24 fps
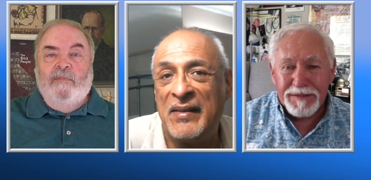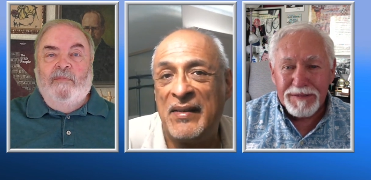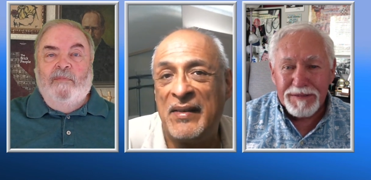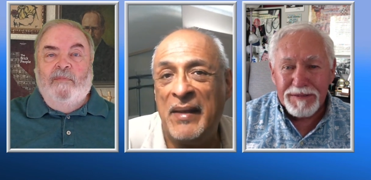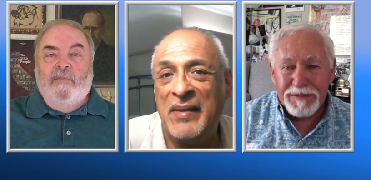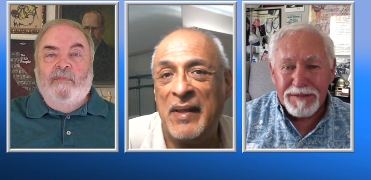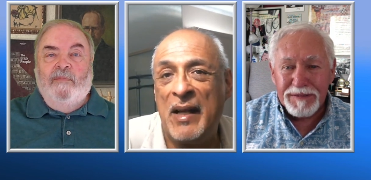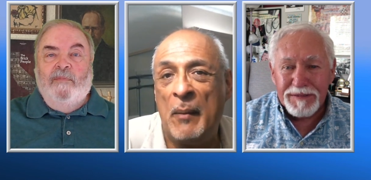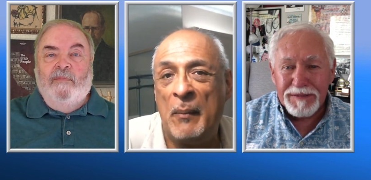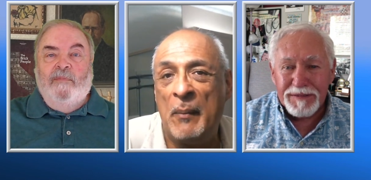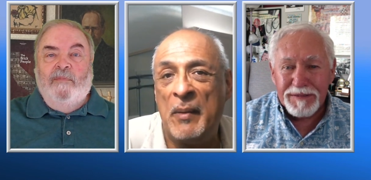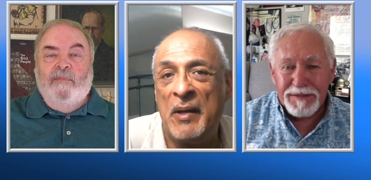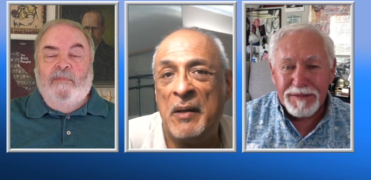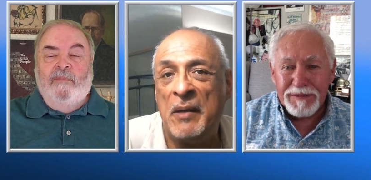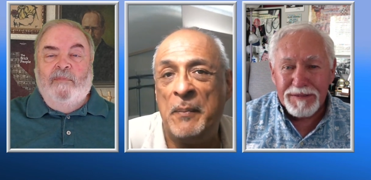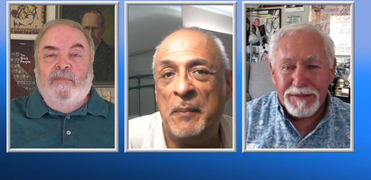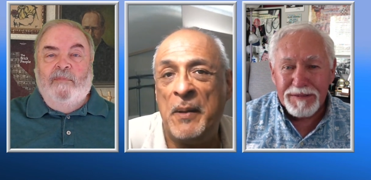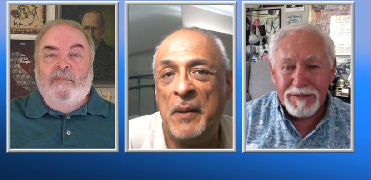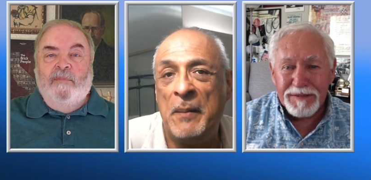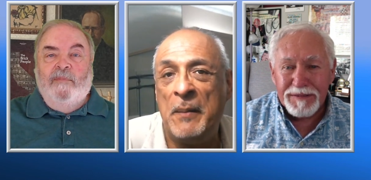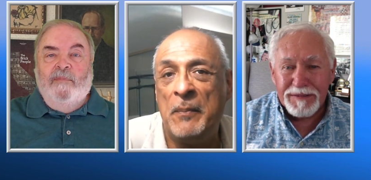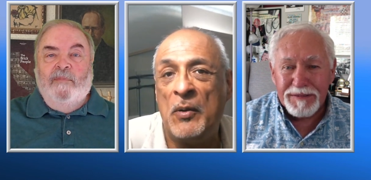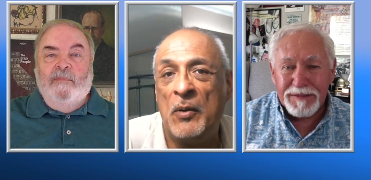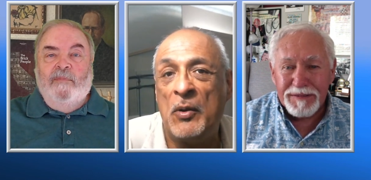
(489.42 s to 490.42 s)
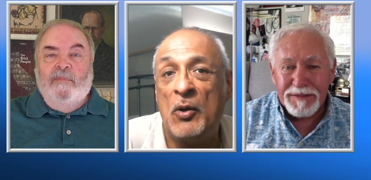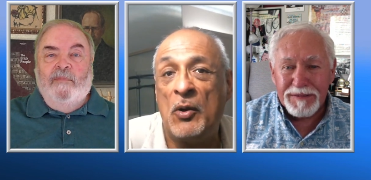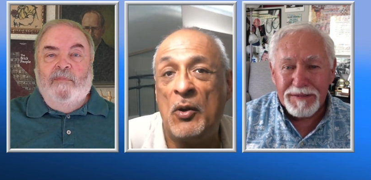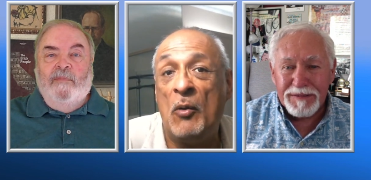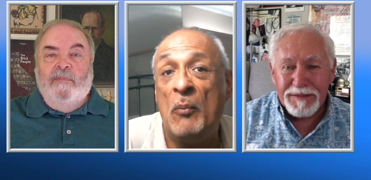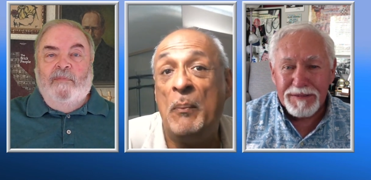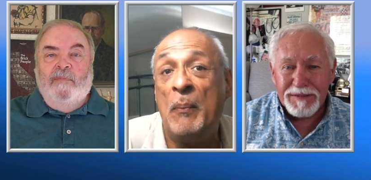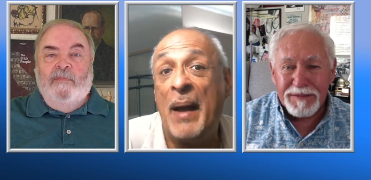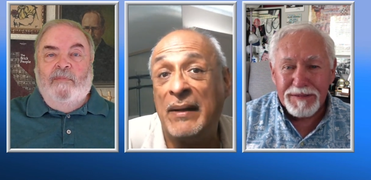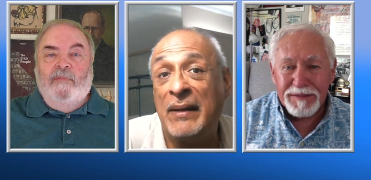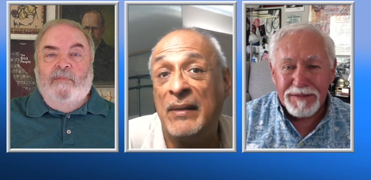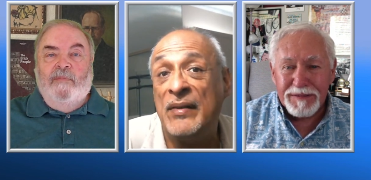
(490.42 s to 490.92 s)
Speaker 1: it's amazing how many people
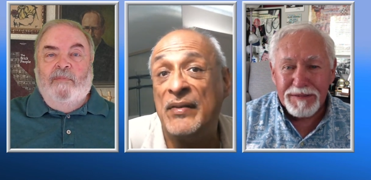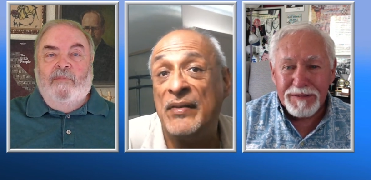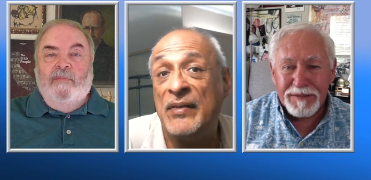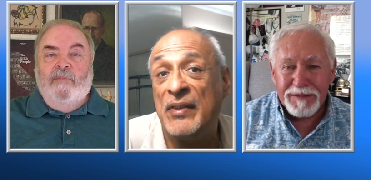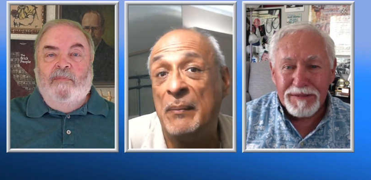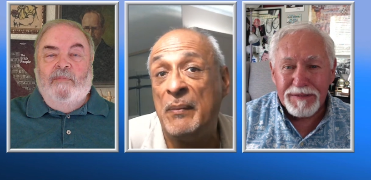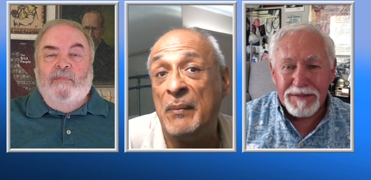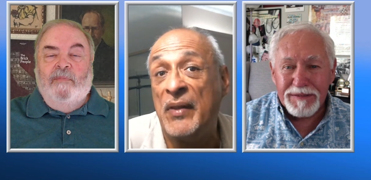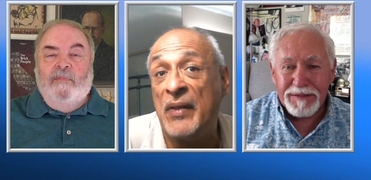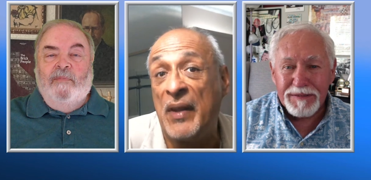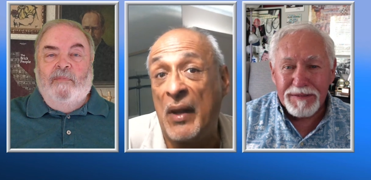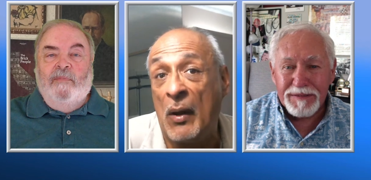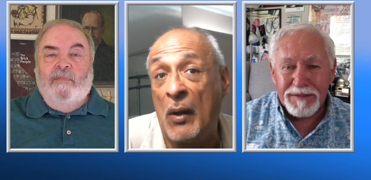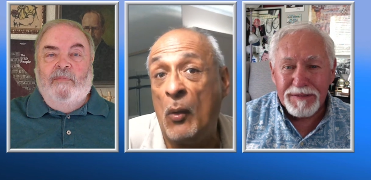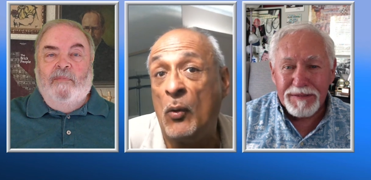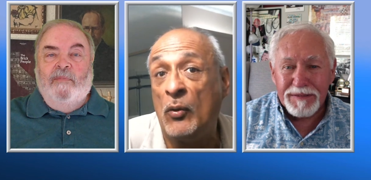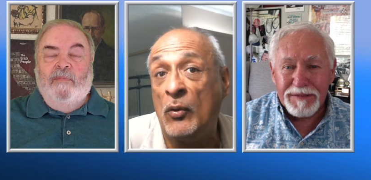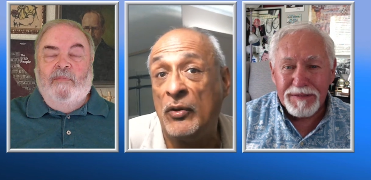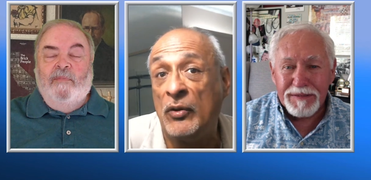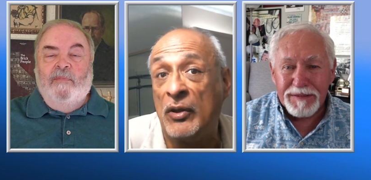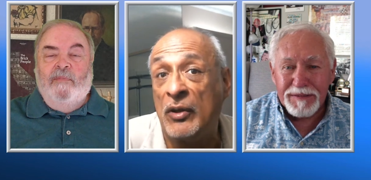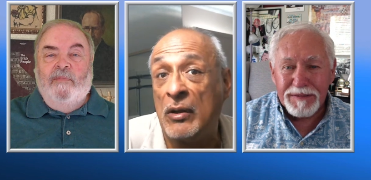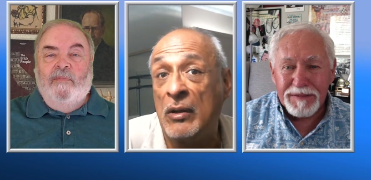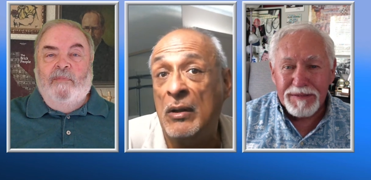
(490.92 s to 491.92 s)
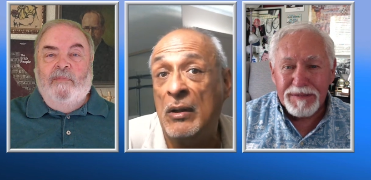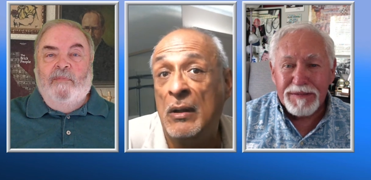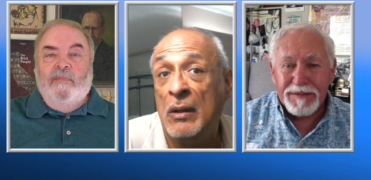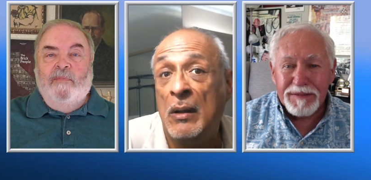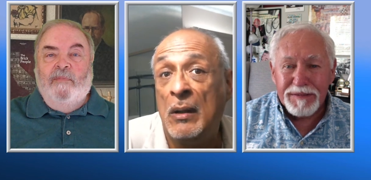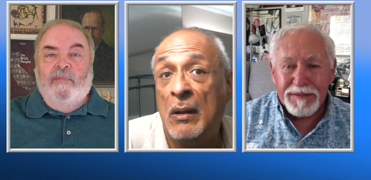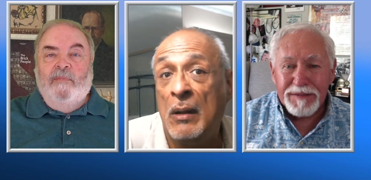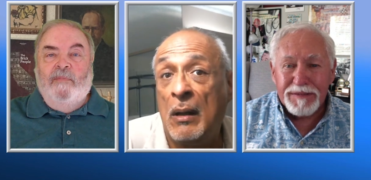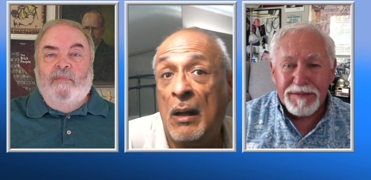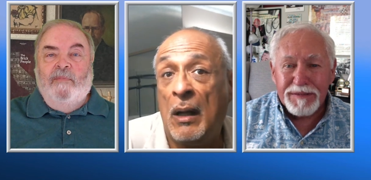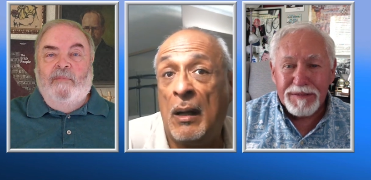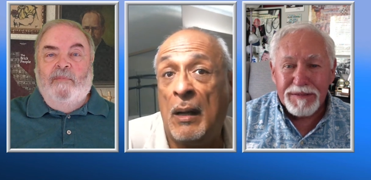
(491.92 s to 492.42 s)
go back to some of the older,
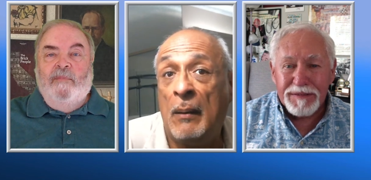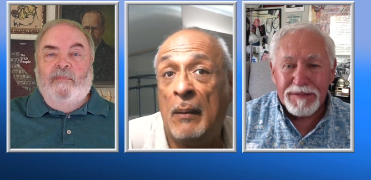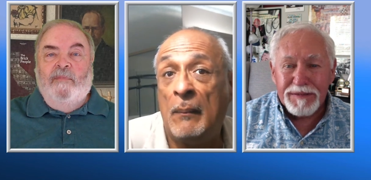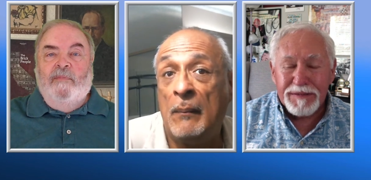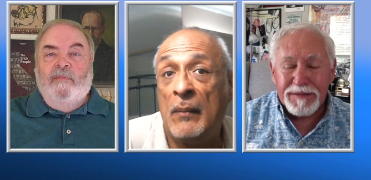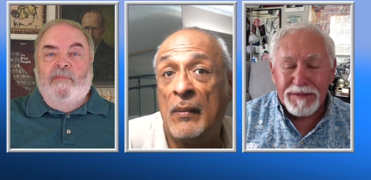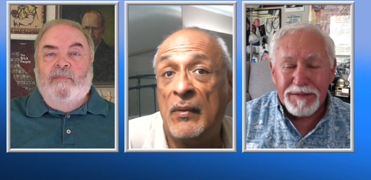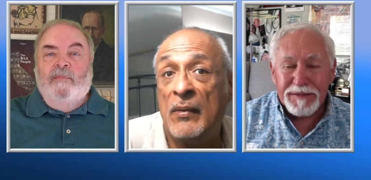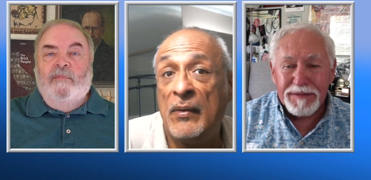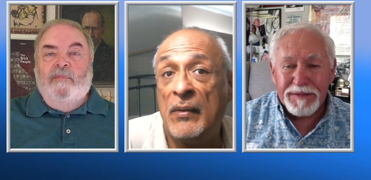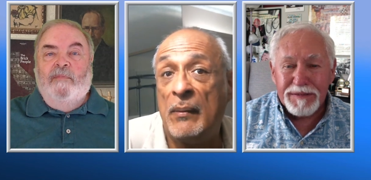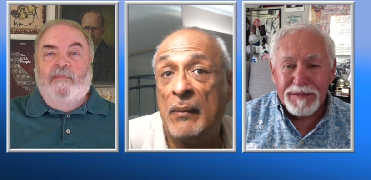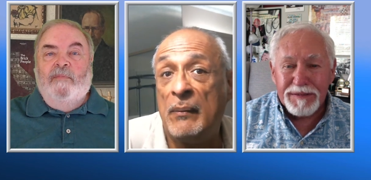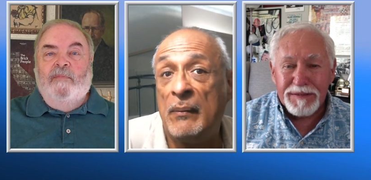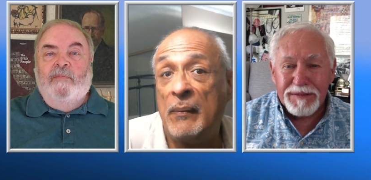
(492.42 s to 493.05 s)
um,